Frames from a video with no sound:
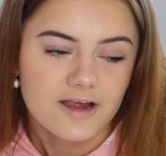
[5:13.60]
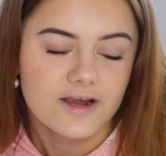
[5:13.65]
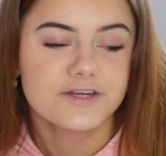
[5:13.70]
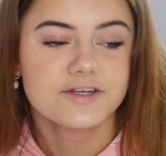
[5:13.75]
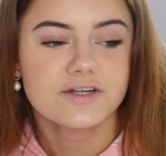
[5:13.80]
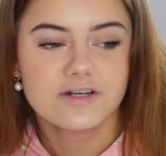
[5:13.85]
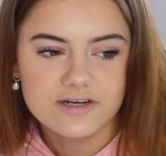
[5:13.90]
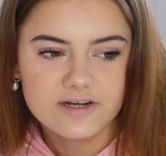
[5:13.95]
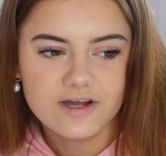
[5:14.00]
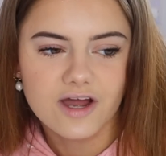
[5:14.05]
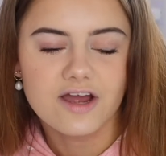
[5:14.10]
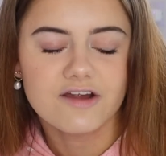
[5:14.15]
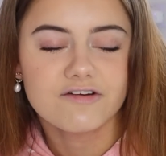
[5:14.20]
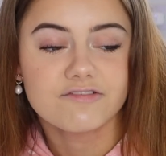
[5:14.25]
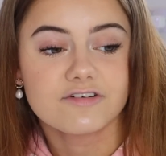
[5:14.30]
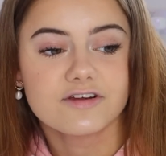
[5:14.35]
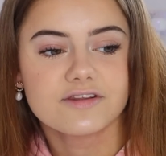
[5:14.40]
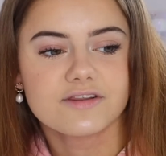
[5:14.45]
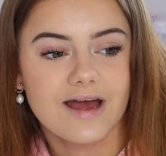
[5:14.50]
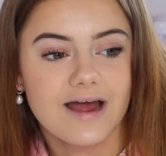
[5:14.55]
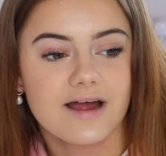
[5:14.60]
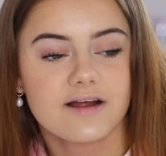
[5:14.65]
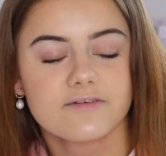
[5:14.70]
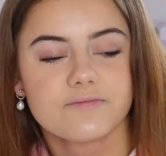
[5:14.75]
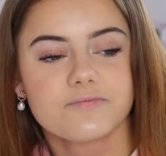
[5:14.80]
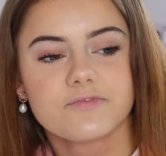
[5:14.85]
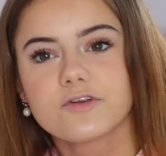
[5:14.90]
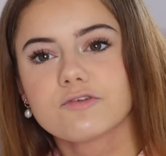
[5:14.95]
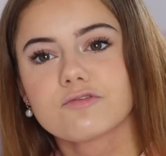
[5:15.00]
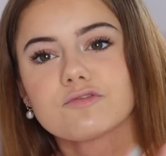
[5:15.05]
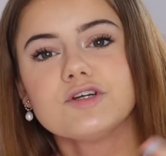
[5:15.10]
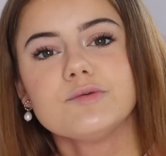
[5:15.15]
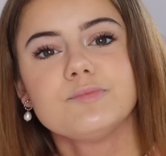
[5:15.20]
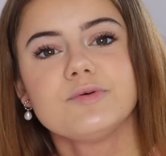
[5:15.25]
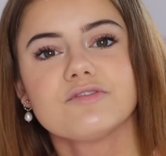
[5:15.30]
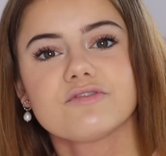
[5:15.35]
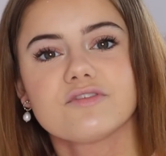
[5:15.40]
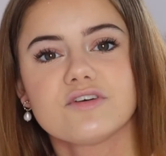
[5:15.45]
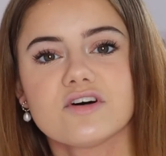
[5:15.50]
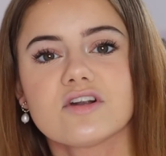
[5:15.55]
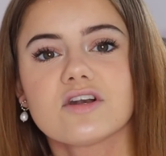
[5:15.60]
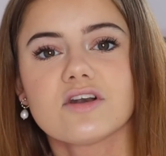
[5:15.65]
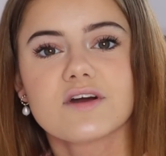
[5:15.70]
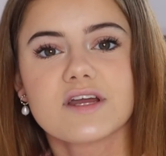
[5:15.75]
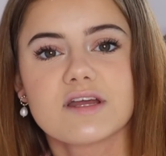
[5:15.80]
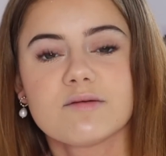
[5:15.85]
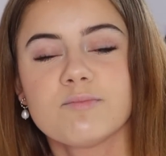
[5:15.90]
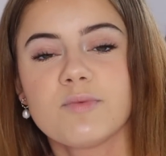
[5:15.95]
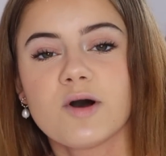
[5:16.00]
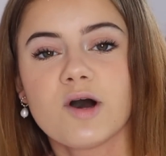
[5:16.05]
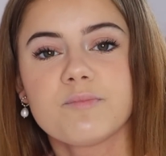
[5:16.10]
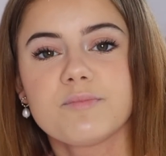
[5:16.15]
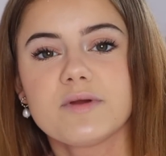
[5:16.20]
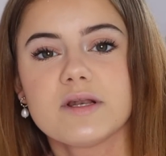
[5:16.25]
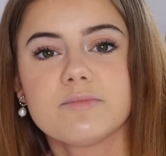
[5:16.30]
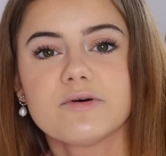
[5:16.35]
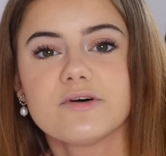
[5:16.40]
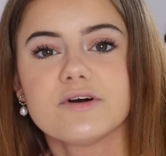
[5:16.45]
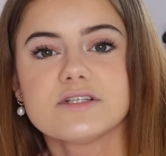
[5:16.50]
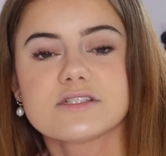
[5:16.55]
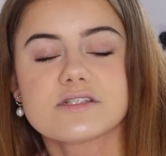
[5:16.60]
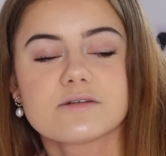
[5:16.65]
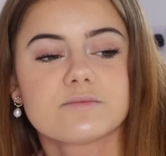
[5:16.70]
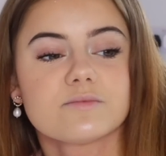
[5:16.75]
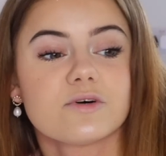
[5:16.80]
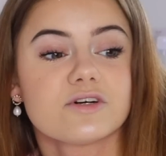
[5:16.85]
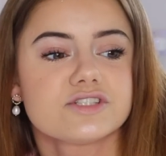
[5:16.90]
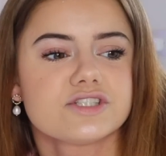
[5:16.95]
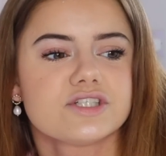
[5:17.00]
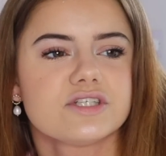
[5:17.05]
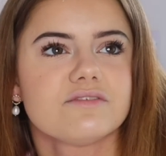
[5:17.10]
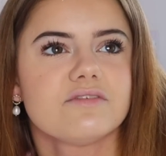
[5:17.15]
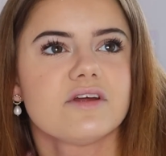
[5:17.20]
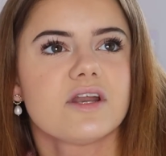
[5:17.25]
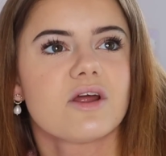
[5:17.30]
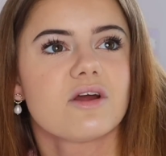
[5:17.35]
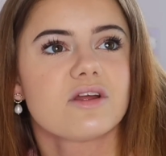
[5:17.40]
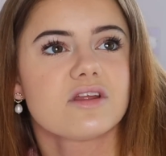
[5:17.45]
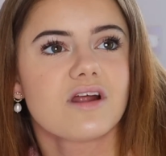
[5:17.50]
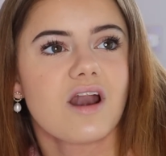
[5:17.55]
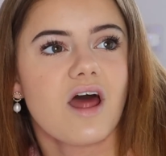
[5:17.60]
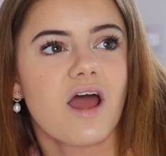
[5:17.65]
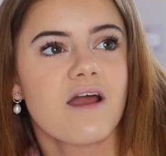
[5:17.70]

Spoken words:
you look over and that group of good looking popular boys are watching your video and you're